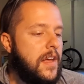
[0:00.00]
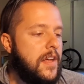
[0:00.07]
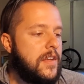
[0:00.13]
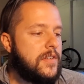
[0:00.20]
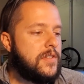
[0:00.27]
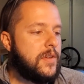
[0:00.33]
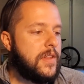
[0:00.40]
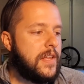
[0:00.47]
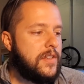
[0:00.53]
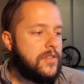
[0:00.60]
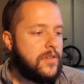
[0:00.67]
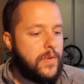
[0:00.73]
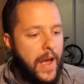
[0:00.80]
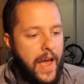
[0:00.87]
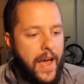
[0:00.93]
So they
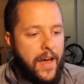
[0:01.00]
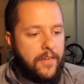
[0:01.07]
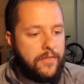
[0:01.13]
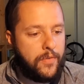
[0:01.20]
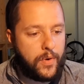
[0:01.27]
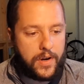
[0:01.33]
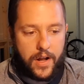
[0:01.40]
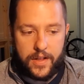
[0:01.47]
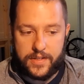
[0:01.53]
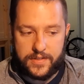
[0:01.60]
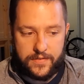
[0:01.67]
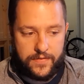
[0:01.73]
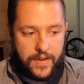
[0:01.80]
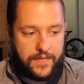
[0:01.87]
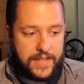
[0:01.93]
do have
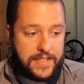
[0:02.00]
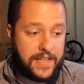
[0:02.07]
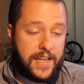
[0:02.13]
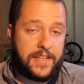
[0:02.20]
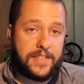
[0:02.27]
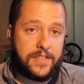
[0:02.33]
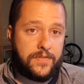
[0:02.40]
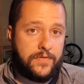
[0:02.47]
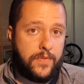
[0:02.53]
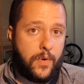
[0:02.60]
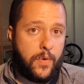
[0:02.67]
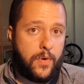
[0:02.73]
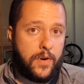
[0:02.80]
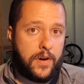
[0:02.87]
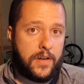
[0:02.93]
$4.50
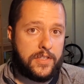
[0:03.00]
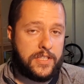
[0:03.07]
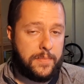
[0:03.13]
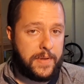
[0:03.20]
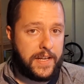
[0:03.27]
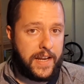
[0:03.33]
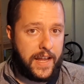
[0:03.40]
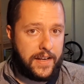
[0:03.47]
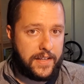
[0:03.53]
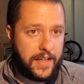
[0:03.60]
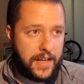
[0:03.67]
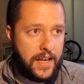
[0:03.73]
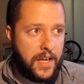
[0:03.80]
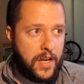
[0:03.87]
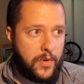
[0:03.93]
for shipping and
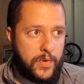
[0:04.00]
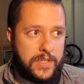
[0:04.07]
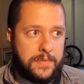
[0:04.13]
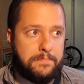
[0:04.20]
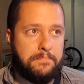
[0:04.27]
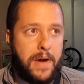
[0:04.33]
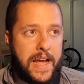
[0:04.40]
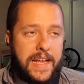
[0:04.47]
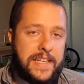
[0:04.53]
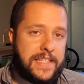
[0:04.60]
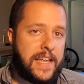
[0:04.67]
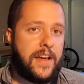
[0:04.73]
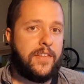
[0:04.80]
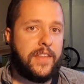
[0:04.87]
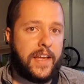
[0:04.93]
handling, which might
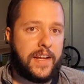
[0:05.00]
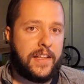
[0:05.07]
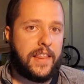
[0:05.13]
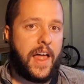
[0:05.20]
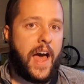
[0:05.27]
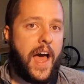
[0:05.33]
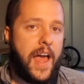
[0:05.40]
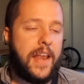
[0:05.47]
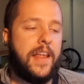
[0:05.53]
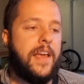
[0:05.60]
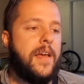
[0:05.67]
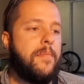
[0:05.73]
sound like a lot,